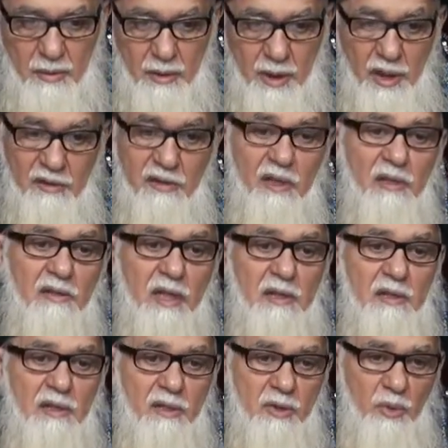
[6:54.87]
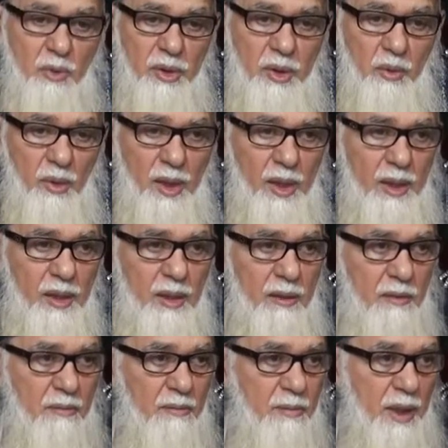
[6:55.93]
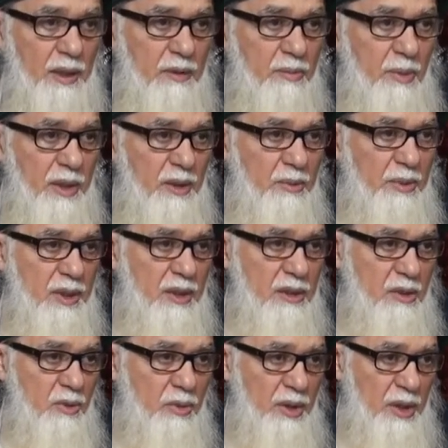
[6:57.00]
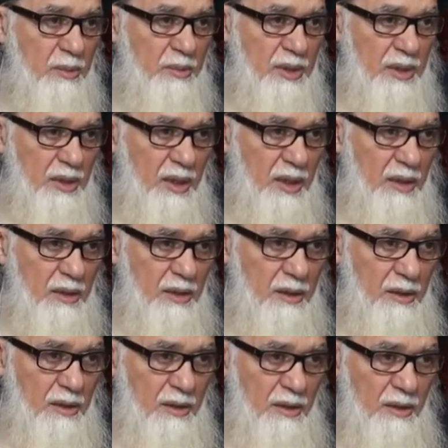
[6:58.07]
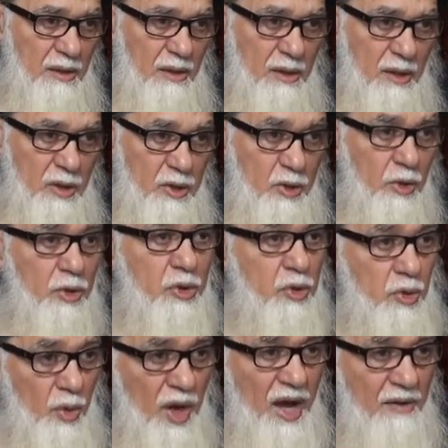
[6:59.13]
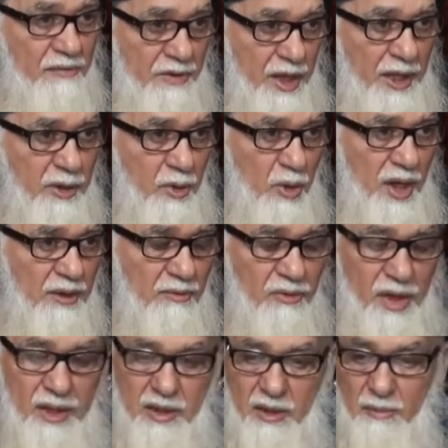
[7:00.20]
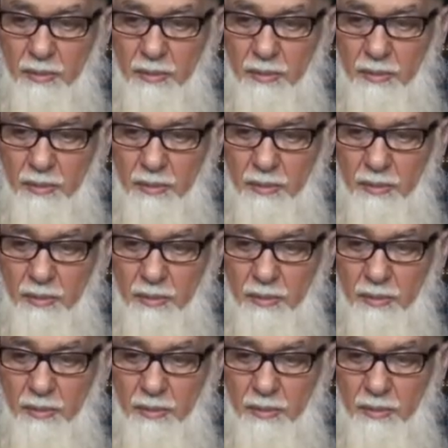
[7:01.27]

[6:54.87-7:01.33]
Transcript: He thinks that he's doing well, but might be he's doing a mistake. So you have right to advise